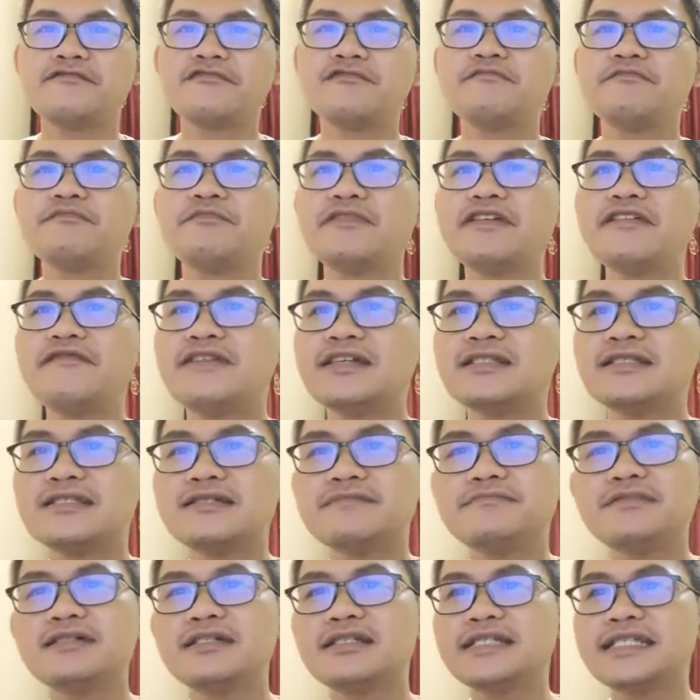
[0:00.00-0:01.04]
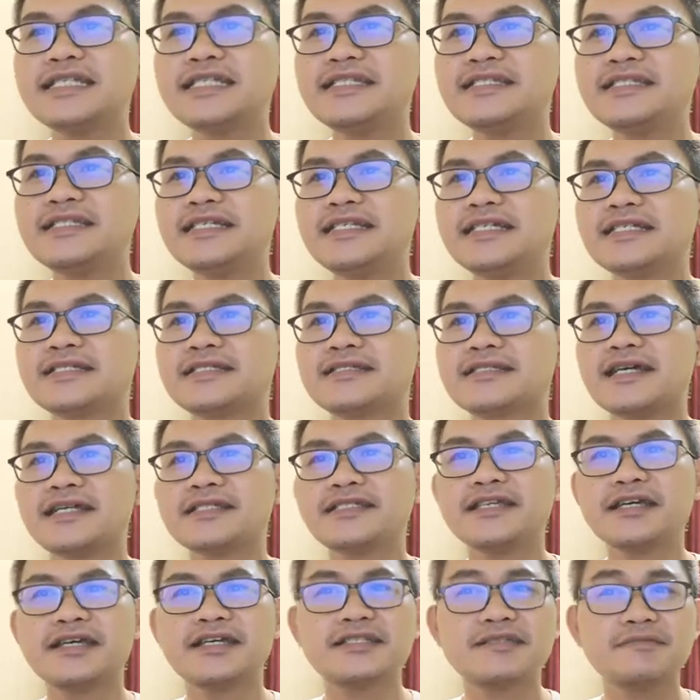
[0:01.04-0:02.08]
from preventable diseases
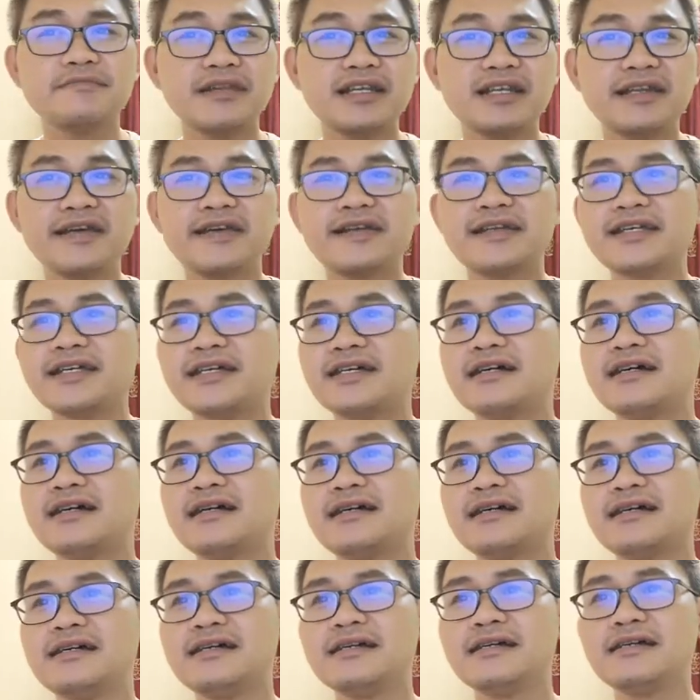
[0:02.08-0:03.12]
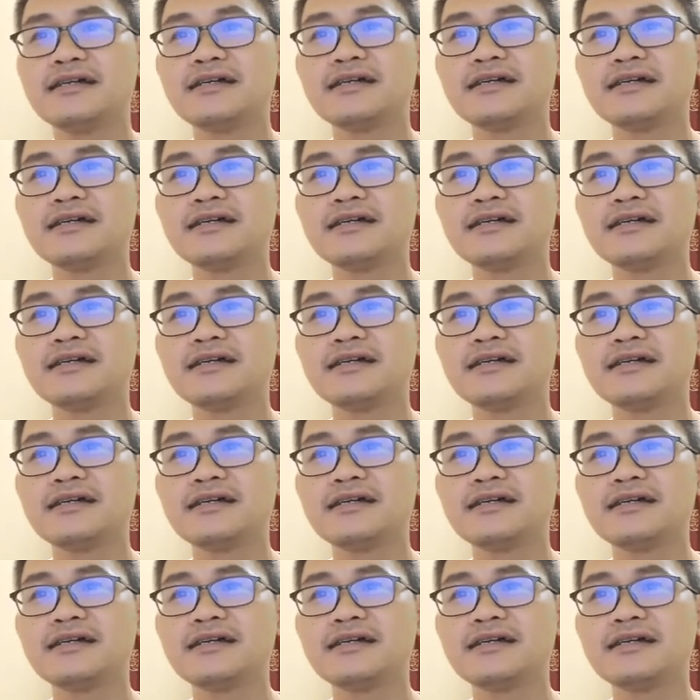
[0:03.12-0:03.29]
such as malaria,